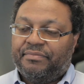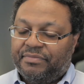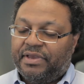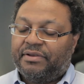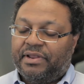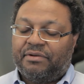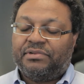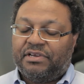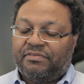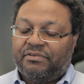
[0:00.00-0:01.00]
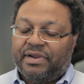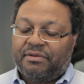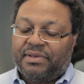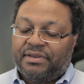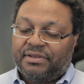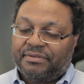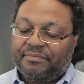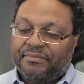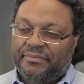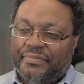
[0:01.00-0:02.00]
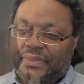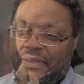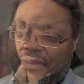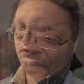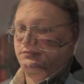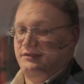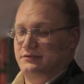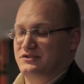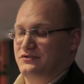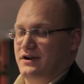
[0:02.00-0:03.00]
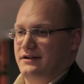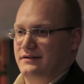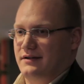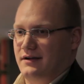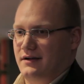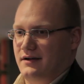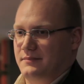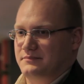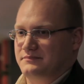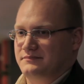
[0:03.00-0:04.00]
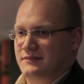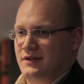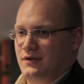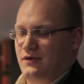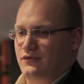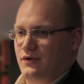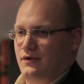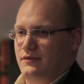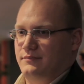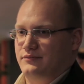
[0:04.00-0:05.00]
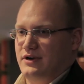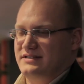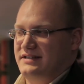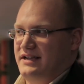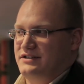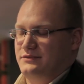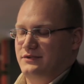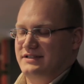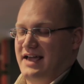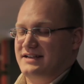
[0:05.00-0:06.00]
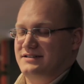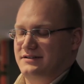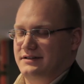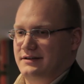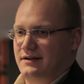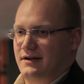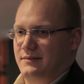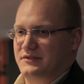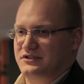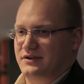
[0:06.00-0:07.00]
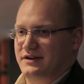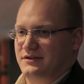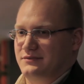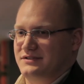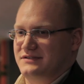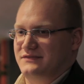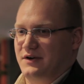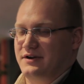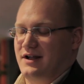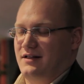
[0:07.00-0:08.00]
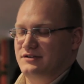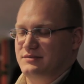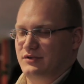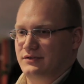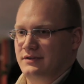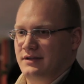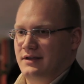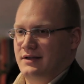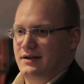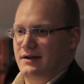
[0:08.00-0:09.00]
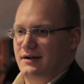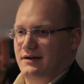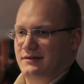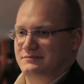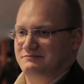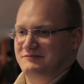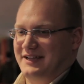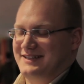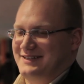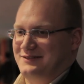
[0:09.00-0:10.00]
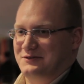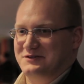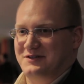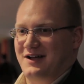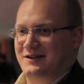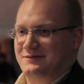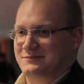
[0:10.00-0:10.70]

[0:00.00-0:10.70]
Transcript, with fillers: Yeah, and I would definitely recommend it. It was great. Um, overall, presentation was excellent. Um, the trainer was very knowledgeable. Um, like I said, learned a lot.